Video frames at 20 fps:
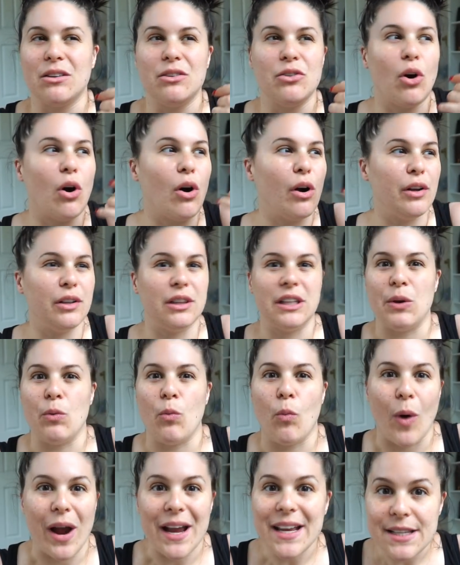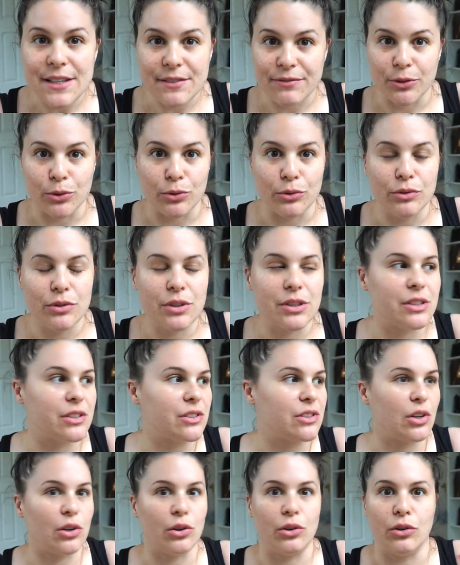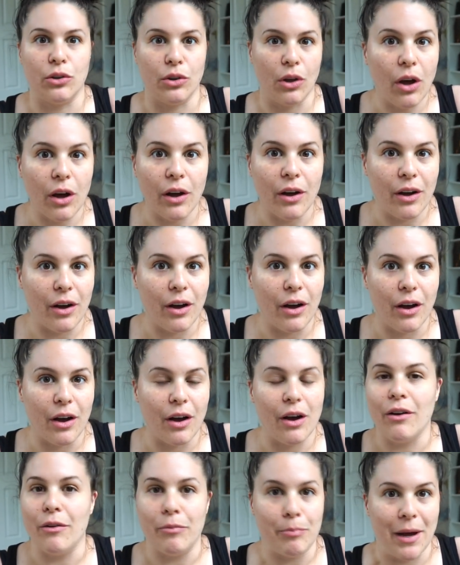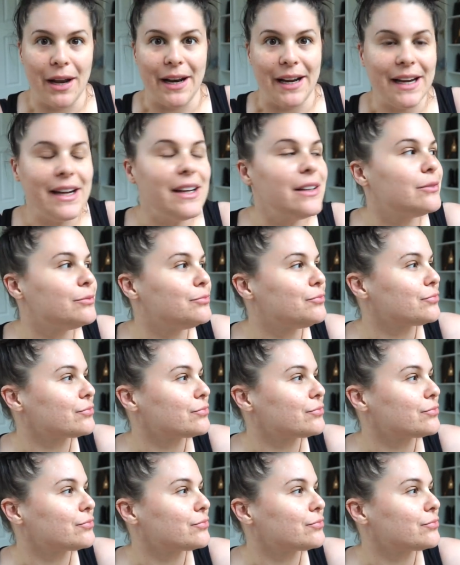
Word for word: not only wasteful because it's a lot of money,